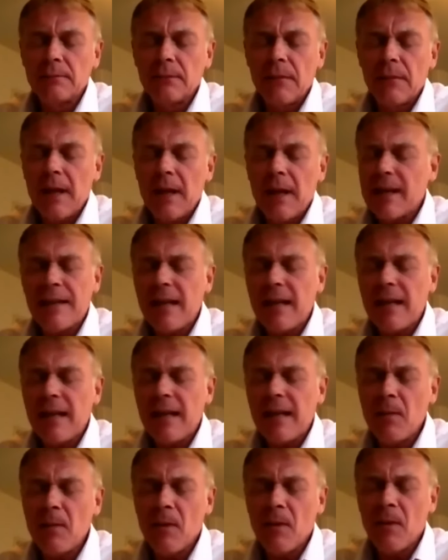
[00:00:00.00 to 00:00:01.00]
And I said to my
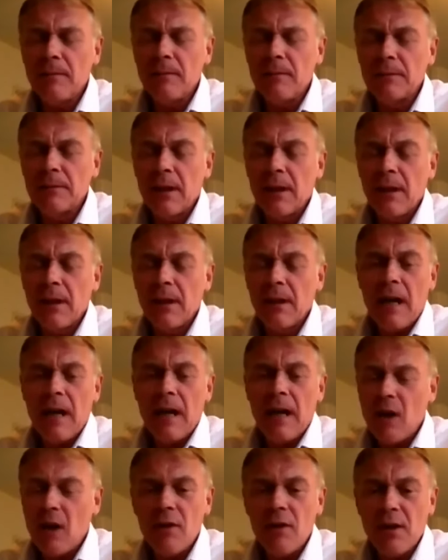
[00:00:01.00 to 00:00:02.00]
mum, I
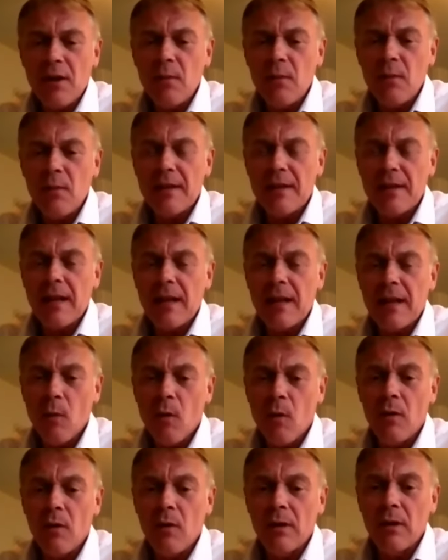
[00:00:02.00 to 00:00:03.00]
can't do this
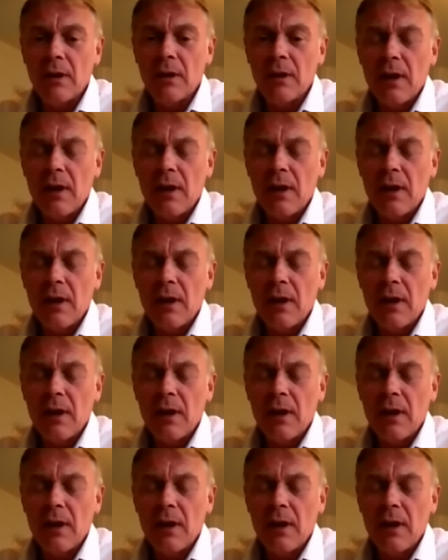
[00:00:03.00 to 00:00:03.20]
anymore.